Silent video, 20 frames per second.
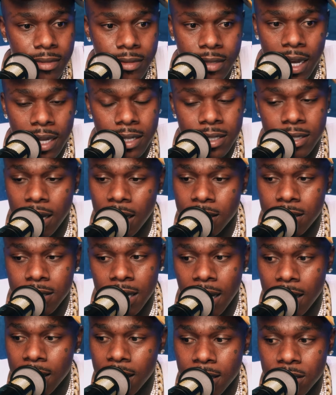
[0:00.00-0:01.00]

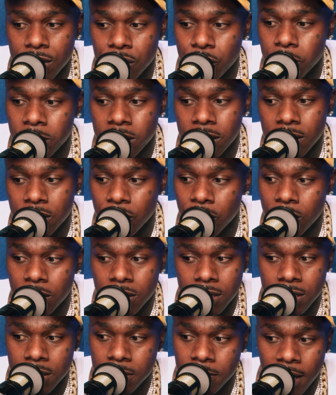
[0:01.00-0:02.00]
I got too many
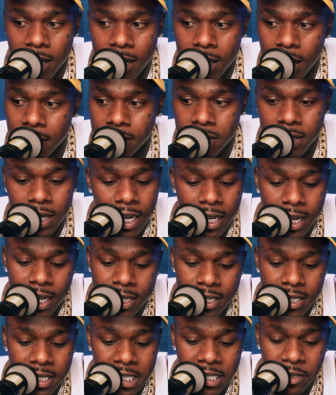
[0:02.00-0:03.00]
Tauruses in my life that I
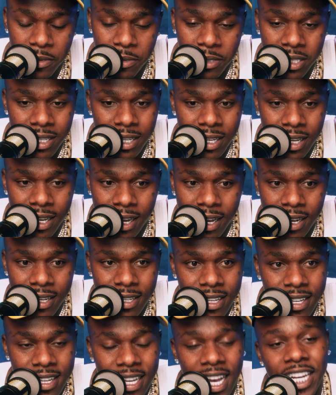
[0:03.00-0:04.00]
got to deal with.
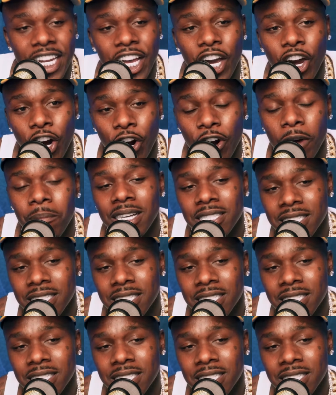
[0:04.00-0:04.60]
And then her and my